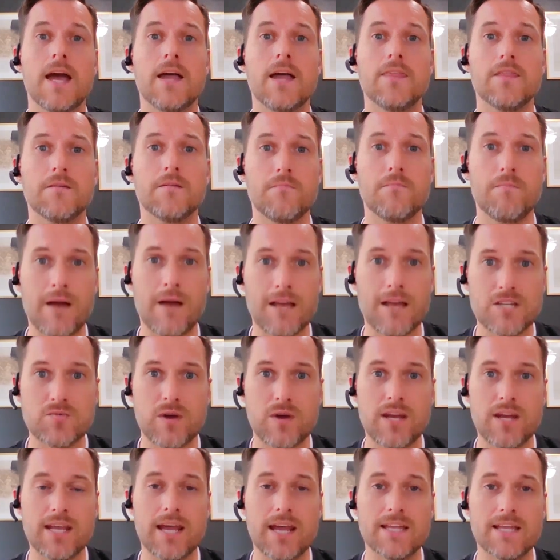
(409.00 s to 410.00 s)
And the best
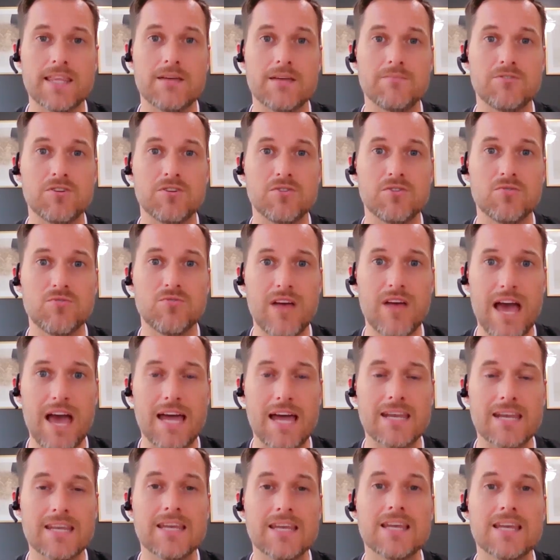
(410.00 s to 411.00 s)
way to get them to do
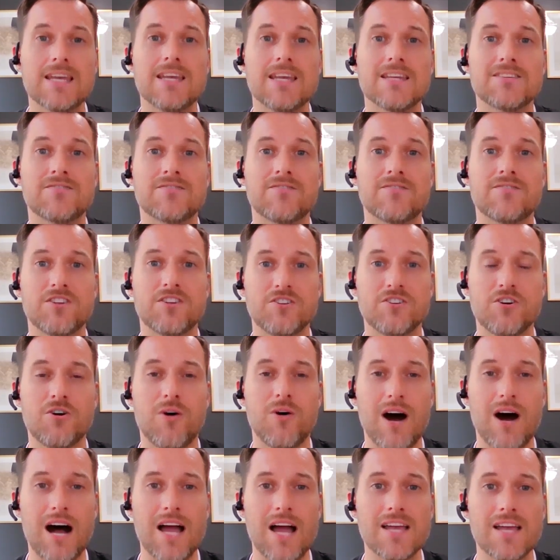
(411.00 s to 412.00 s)
that is for
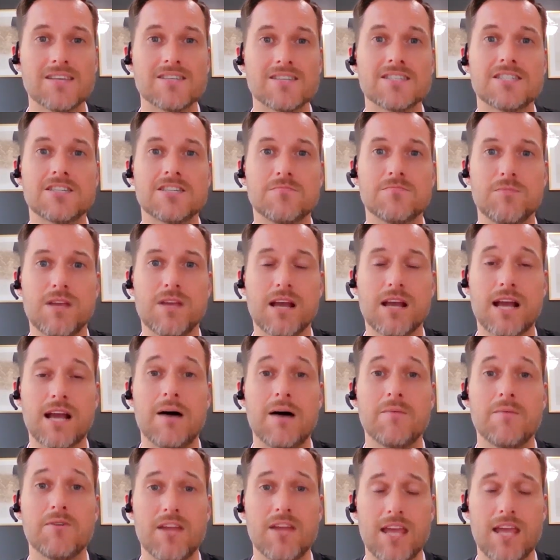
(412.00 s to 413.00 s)
DOIs to be
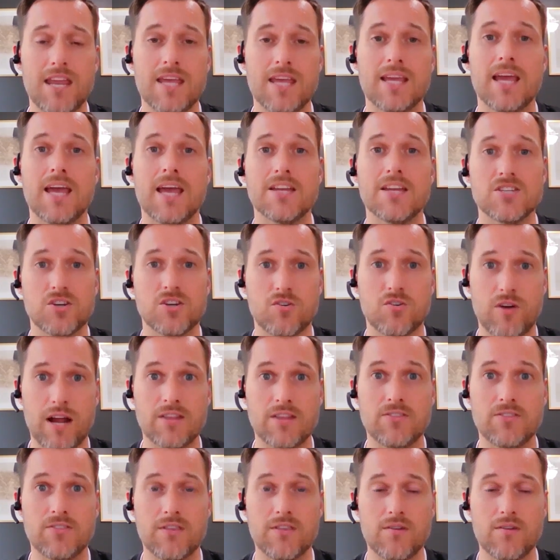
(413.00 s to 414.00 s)
accommodating and to
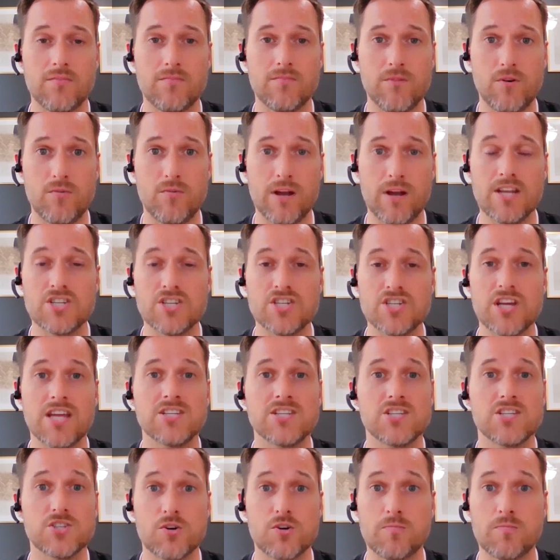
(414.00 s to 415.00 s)
grant the rate
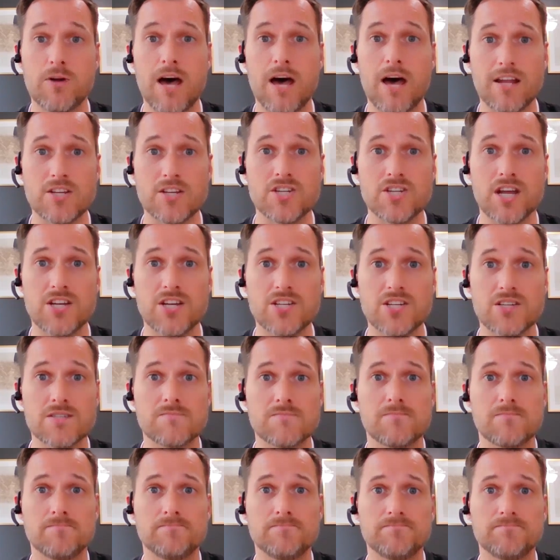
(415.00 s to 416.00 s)
changes or product
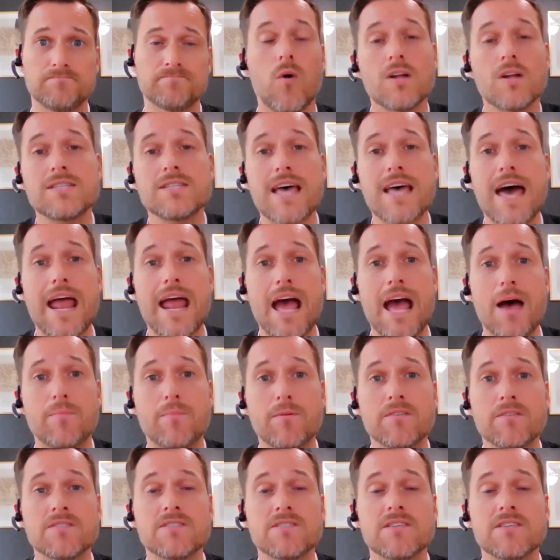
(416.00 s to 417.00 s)
changes. Once that
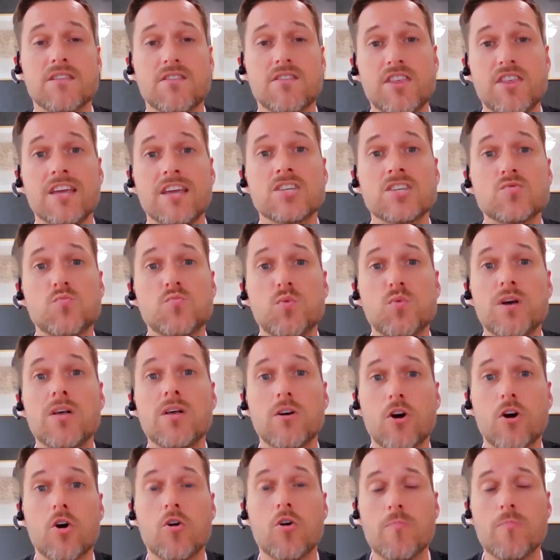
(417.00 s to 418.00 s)
happens, things
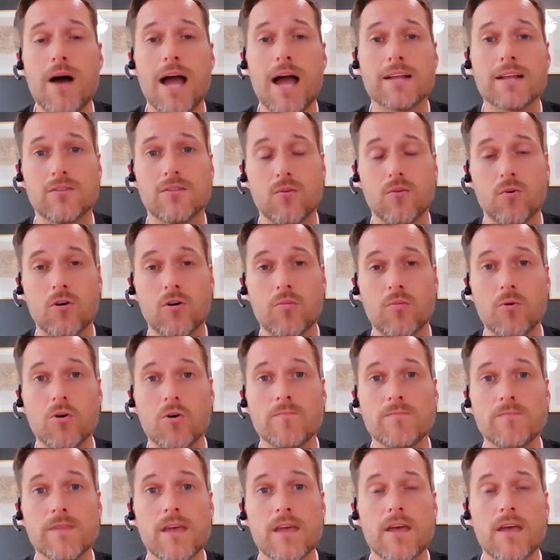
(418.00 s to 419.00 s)
will go back to
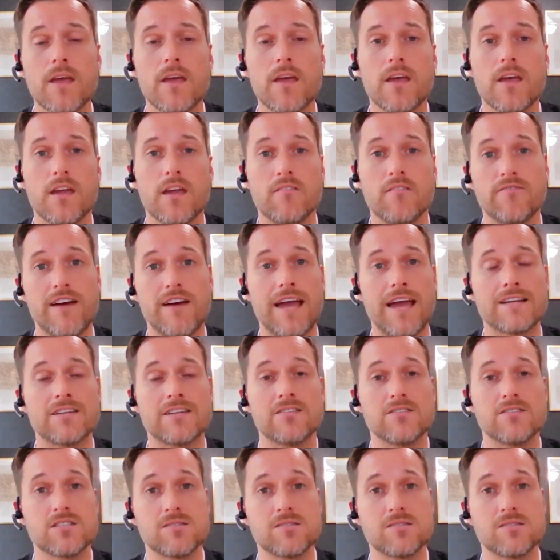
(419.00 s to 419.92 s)
normal. In fact,